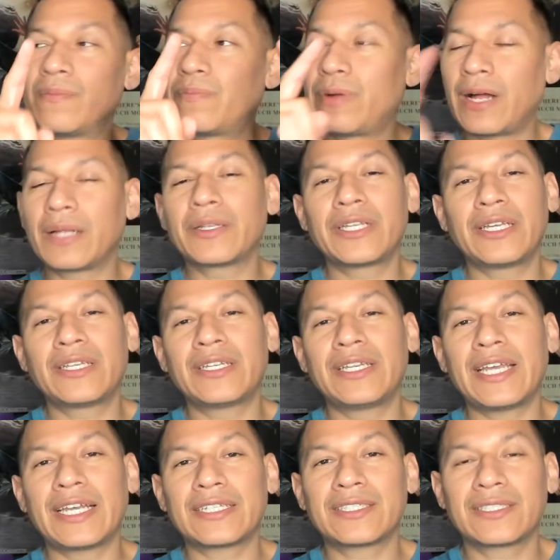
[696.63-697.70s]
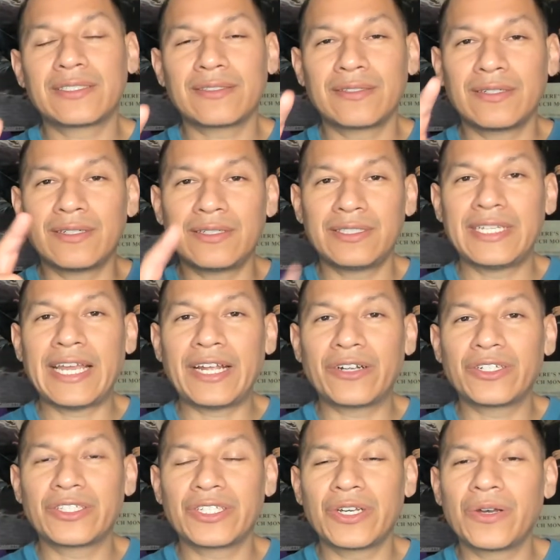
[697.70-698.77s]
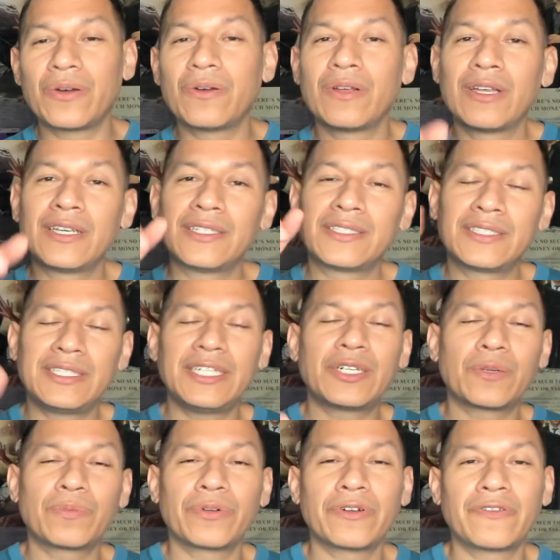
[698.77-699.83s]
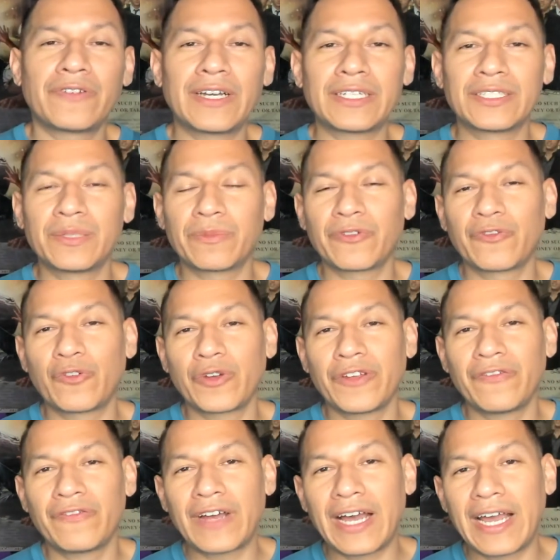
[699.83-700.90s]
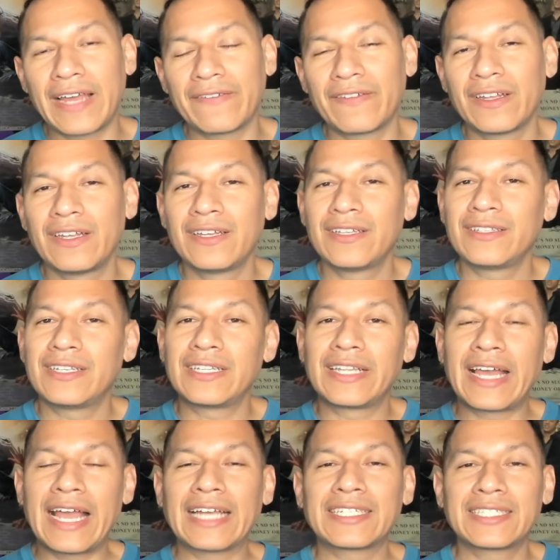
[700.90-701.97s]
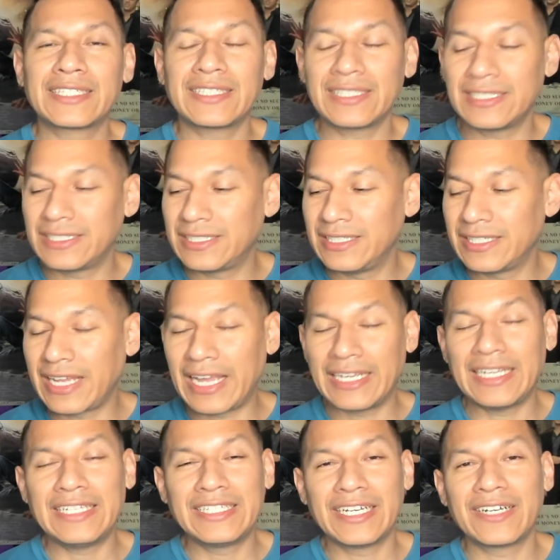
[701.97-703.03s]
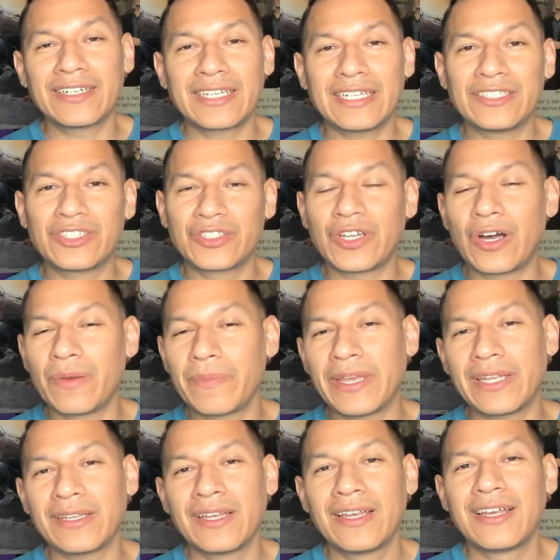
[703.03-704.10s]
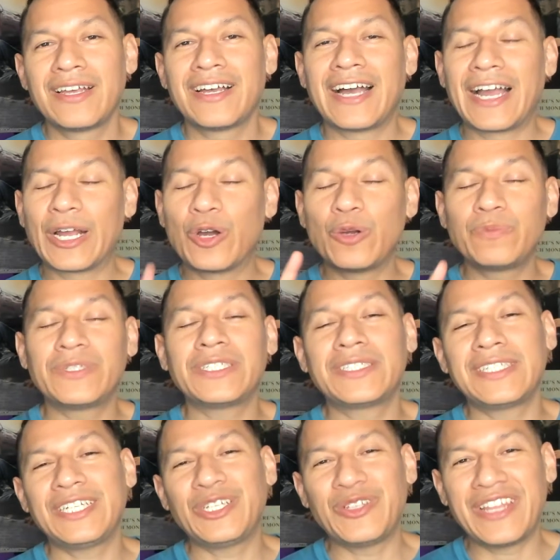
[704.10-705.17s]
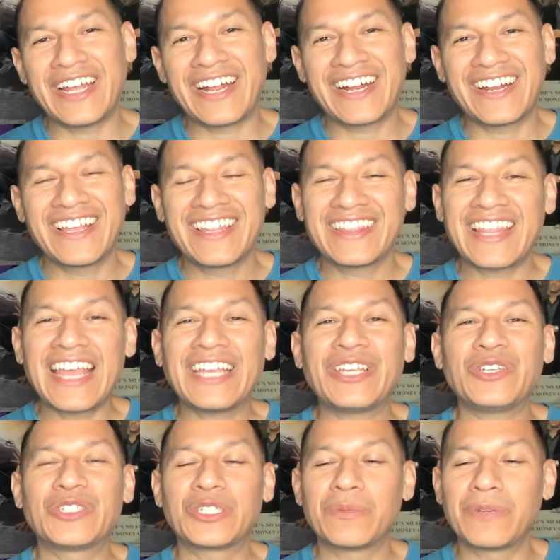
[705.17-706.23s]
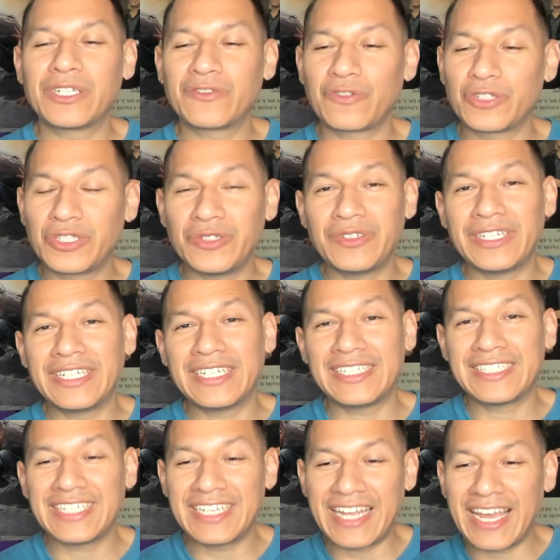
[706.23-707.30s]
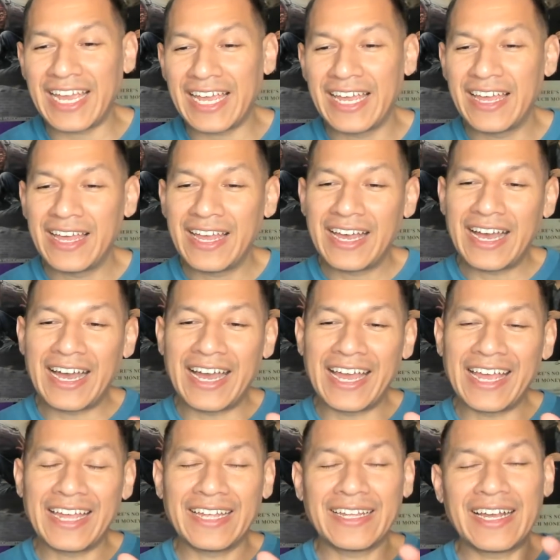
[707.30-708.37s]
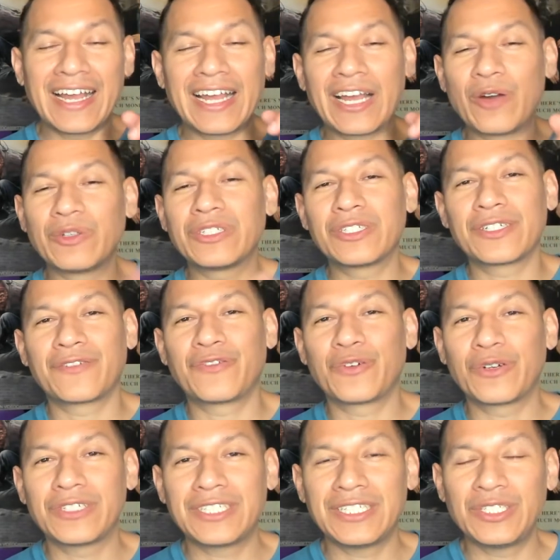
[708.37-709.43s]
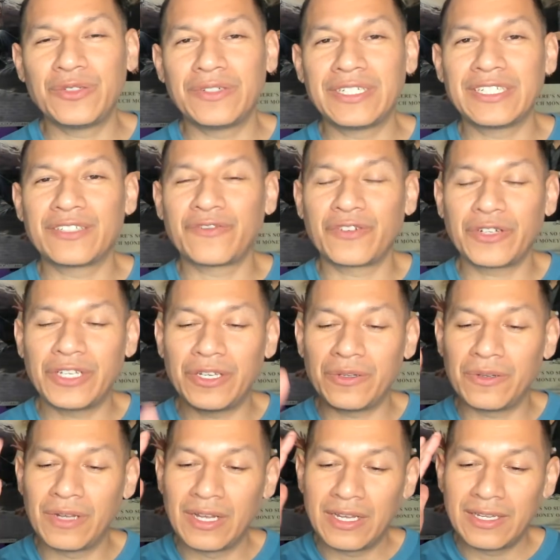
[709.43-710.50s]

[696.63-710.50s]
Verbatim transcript: Probably in the next day or so. Sneaker Profiles number 45, the last Nike Dunk installment. I hope to see you there. Thank you so much for tuning in today. I, I always look forward to doing this for you.